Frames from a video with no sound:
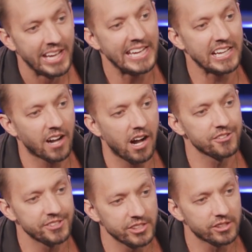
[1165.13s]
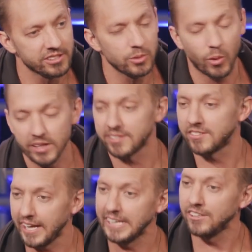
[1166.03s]
He called you because he wants to
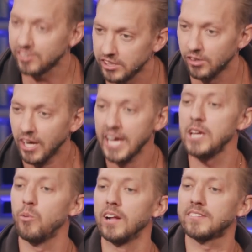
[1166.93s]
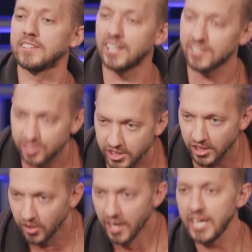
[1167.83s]
change you, he wants to touch
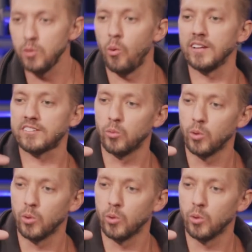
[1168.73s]
you, he wants to